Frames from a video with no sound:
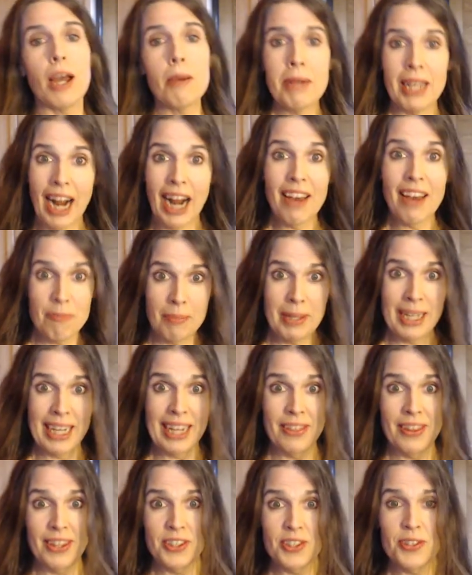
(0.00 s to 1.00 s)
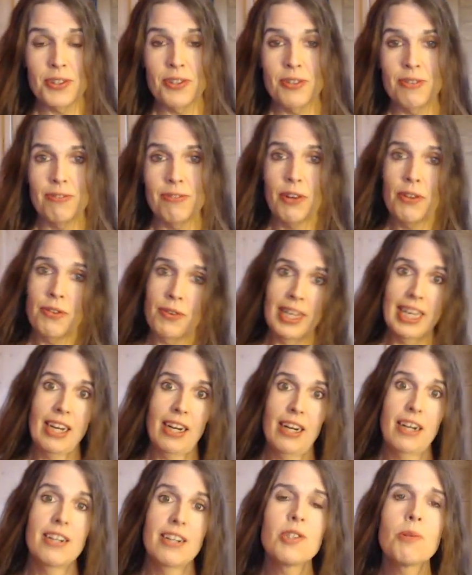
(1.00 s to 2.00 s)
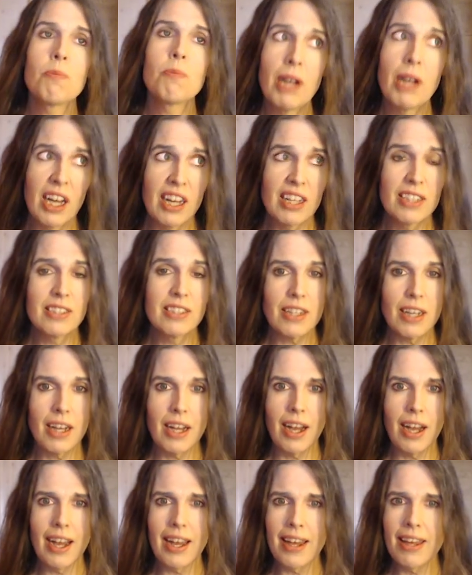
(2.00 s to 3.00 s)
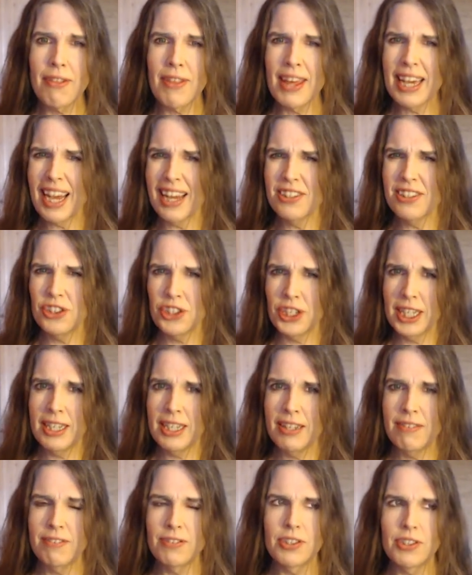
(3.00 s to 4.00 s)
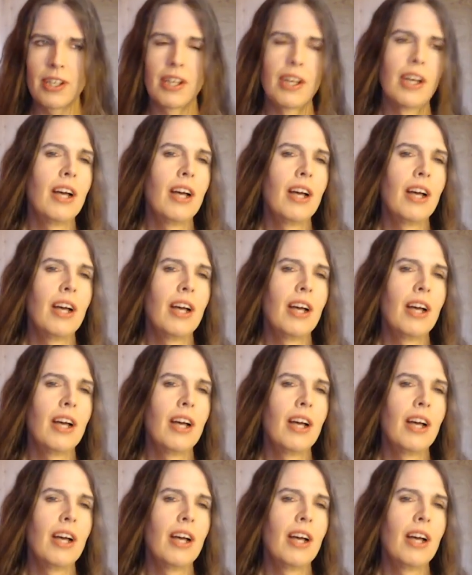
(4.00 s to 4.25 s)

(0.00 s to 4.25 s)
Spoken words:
I mean, I've been at this for 3 years, but I think I achieved